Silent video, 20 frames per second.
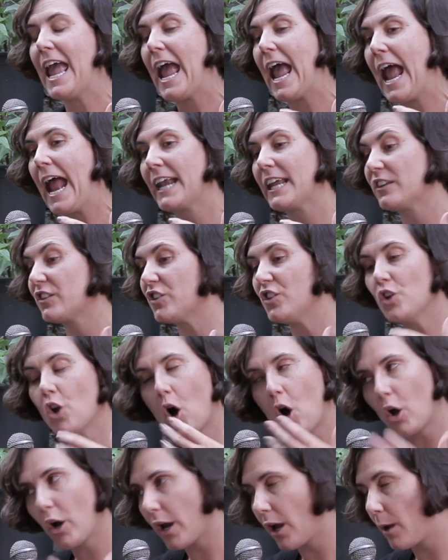And it's
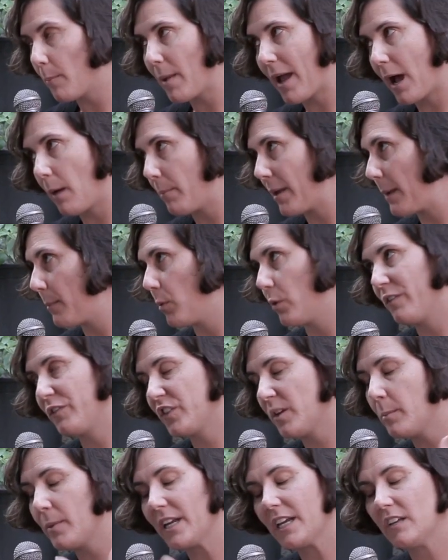not about people. If
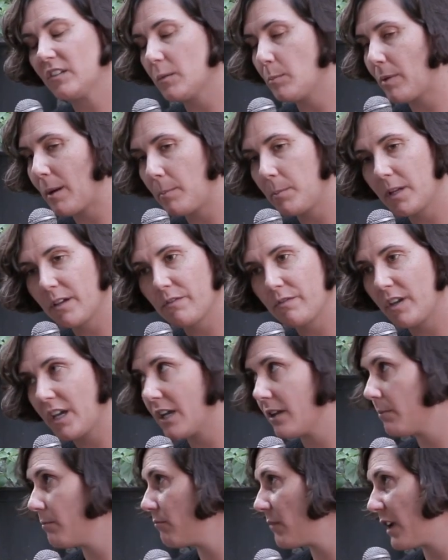somebody is a public figure,
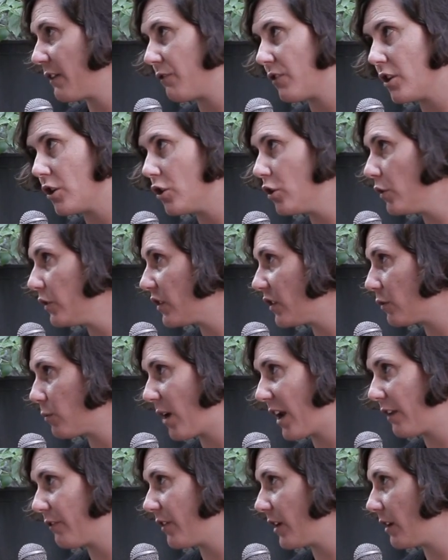if the news is
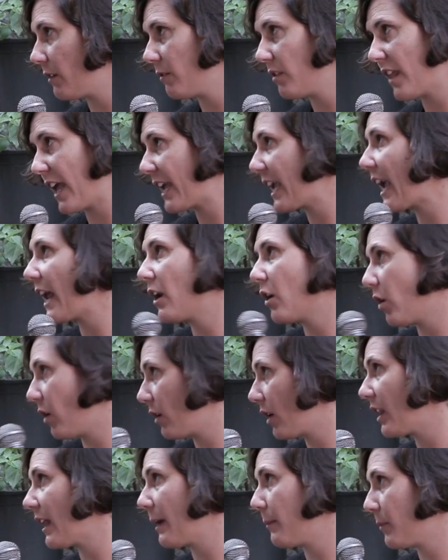relevant, they cannot
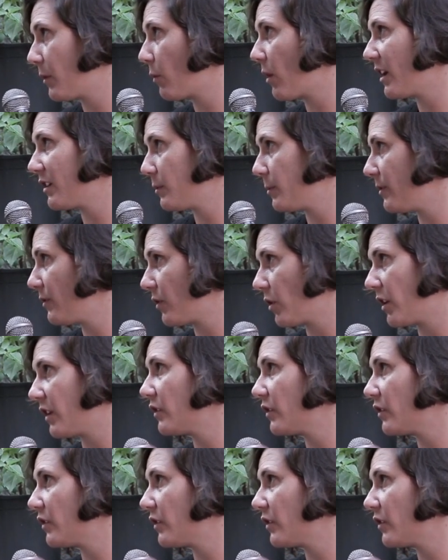claim the right to be forgotten.